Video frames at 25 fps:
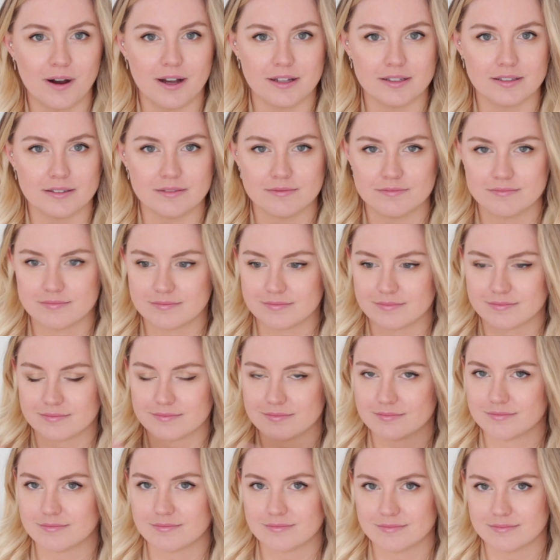one
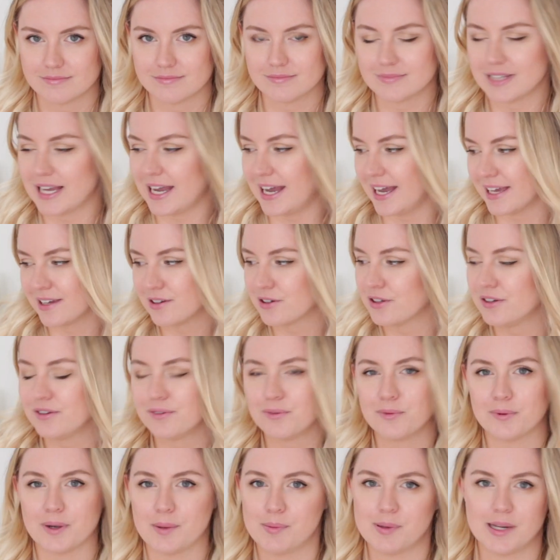I
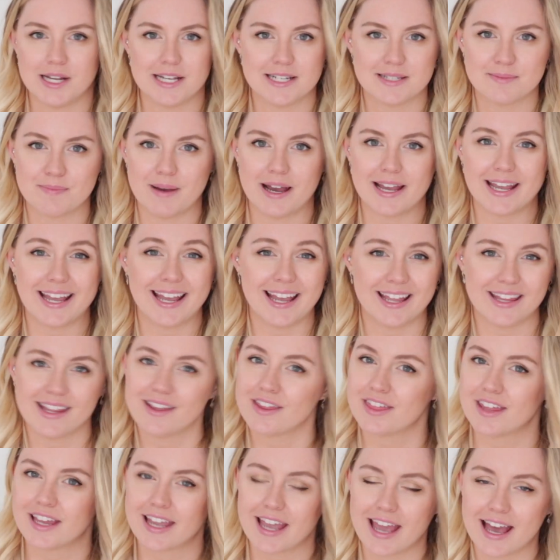couldn't replace by
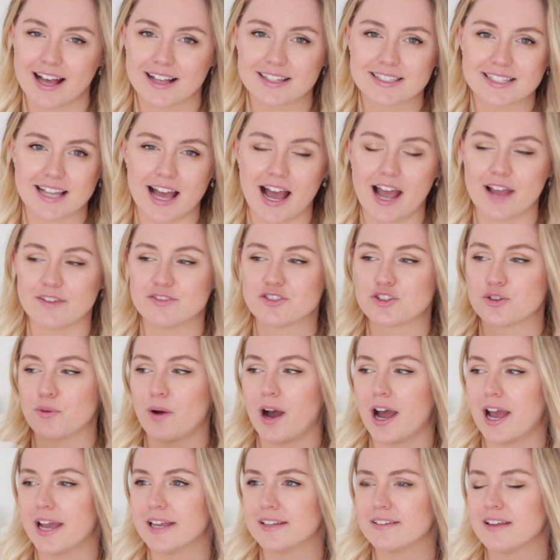anything else. I've
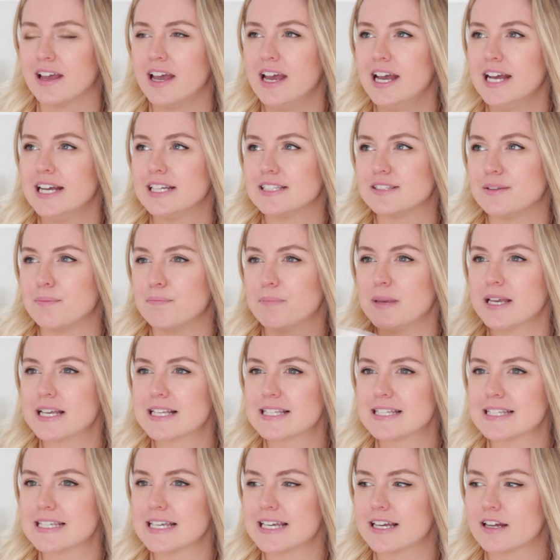tried the
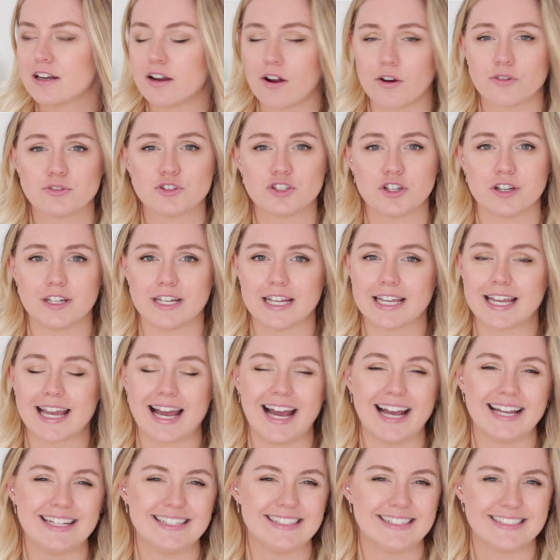Pixie Glow Tonic.
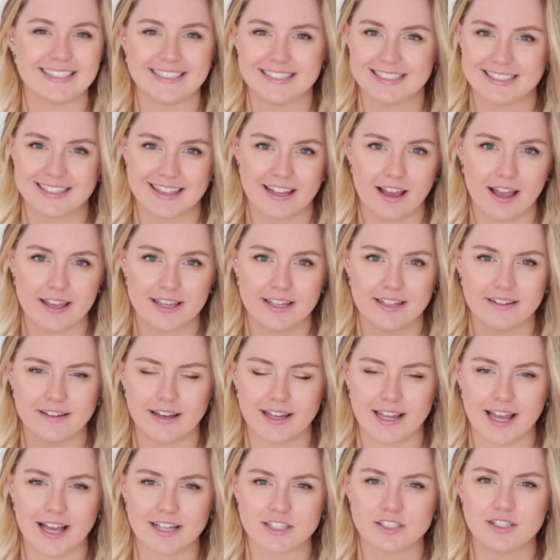I didn't like it.
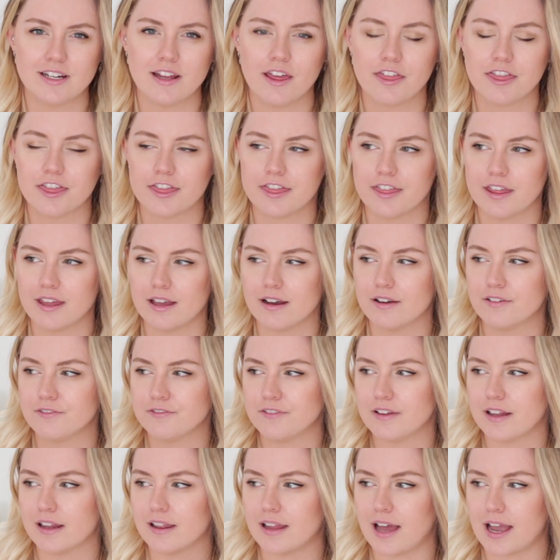I actually
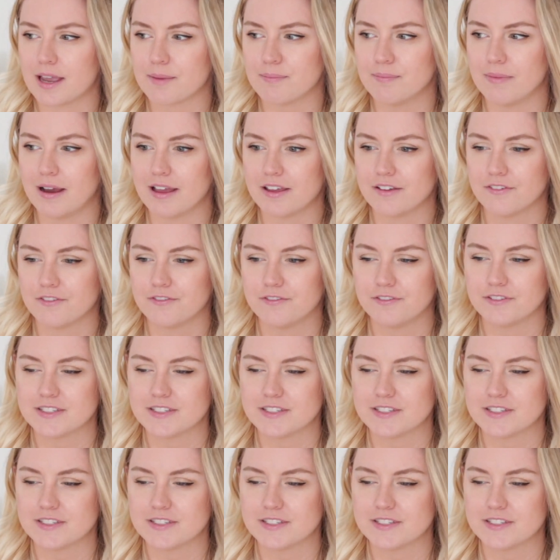feel like my